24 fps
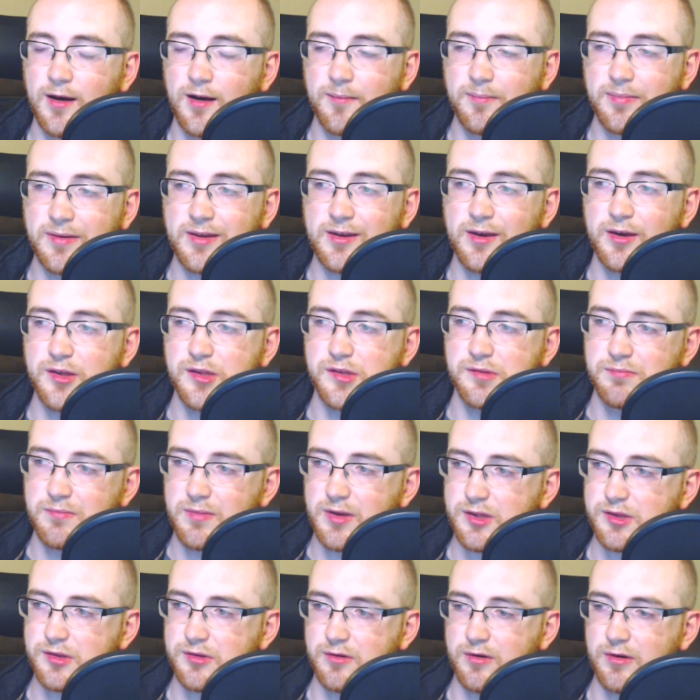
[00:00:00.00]
Because
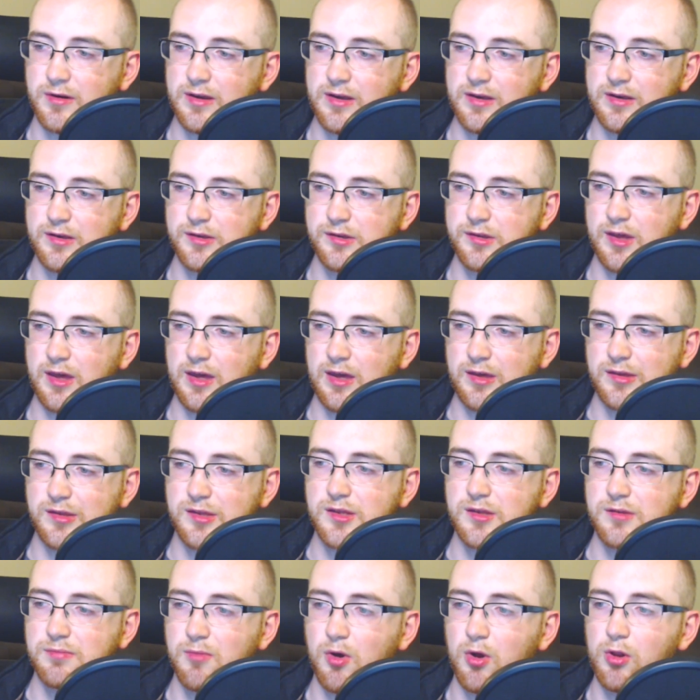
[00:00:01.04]
Mixer is a
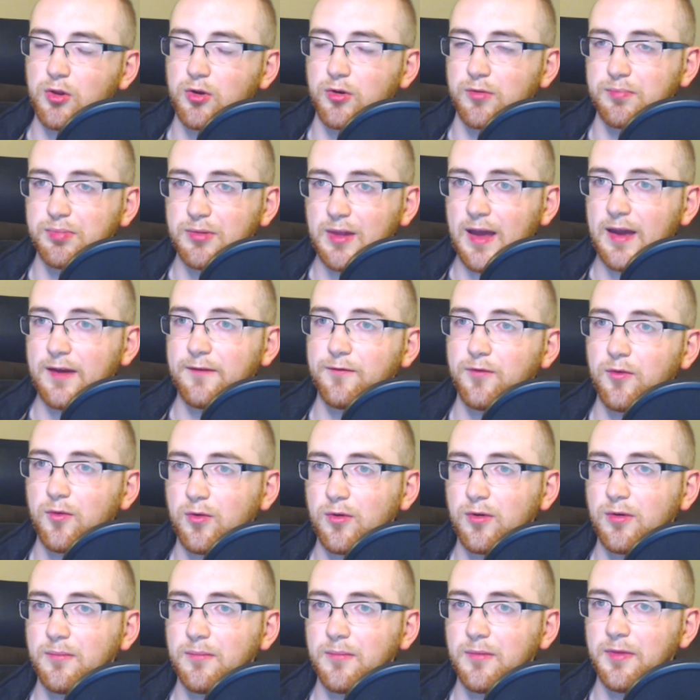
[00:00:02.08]
smaller
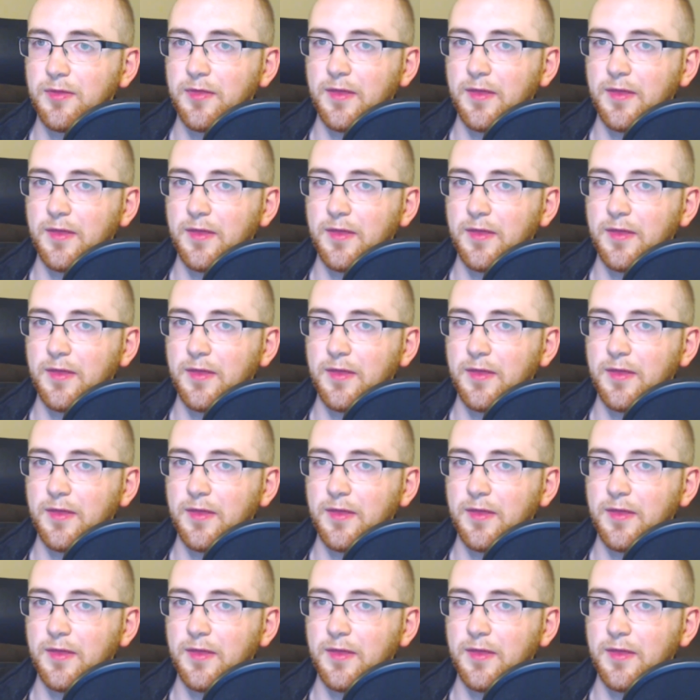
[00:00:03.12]
platform,